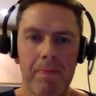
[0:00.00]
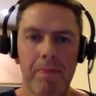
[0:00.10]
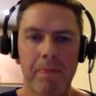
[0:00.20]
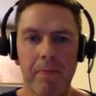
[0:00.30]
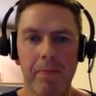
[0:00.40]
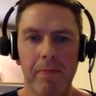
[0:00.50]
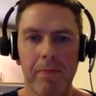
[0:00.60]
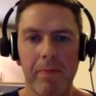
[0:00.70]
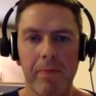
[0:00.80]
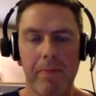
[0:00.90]

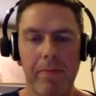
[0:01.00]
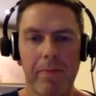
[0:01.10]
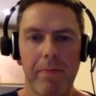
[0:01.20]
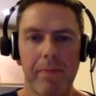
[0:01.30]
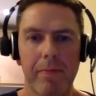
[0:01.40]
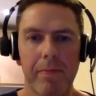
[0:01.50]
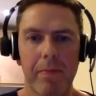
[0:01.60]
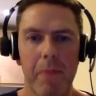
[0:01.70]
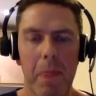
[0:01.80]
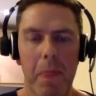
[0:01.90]

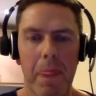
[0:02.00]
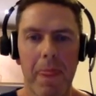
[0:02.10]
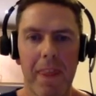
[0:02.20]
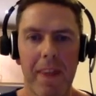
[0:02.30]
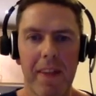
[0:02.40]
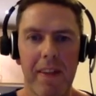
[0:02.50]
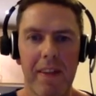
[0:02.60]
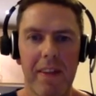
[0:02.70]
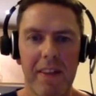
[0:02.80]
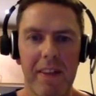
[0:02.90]

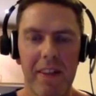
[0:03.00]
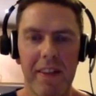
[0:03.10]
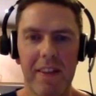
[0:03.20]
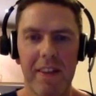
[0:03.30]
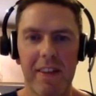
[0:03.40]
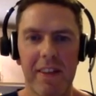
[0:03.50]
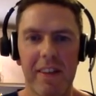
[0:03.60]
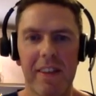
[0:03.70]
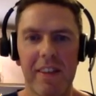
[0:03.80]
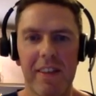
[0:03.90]

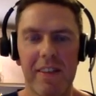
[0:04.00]
[no speech]